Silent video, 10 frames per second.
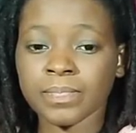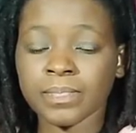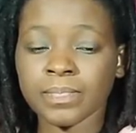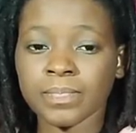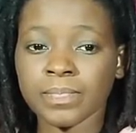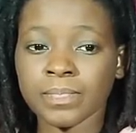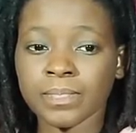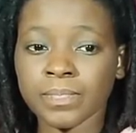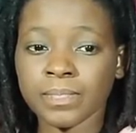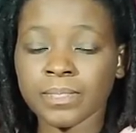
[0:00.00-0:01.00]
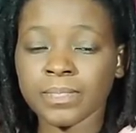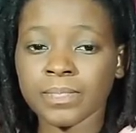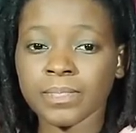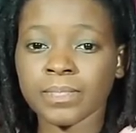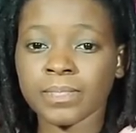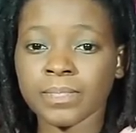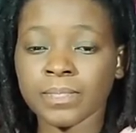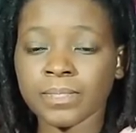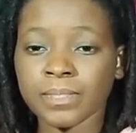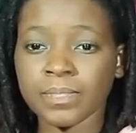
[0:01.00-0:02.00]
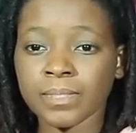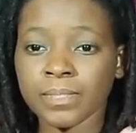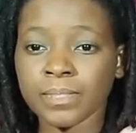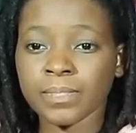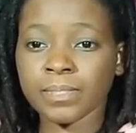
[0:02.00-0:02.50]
This person isn't speaking.